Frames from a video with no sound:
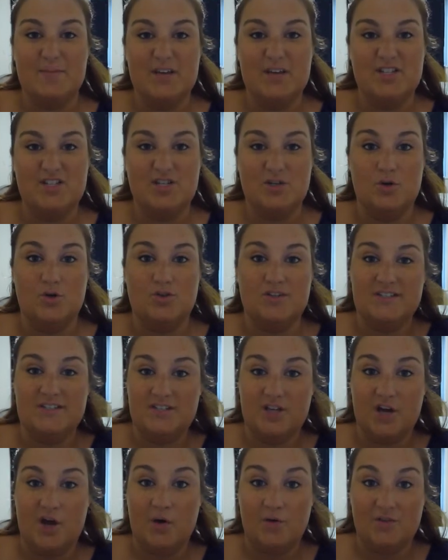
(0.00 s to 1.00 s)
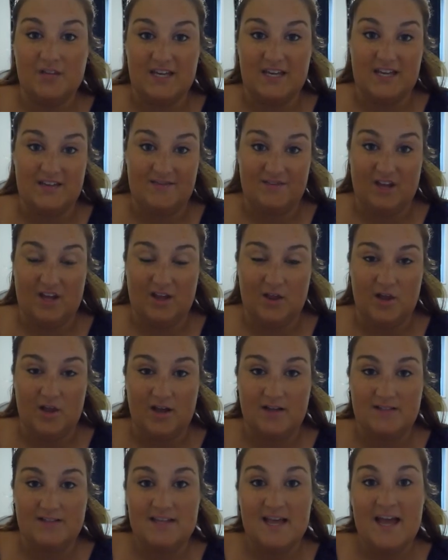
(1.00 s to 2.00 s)
pigeonholed into only evening
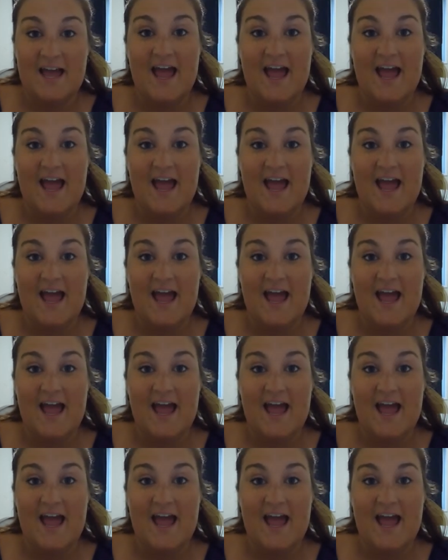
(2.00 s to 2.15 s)
looks,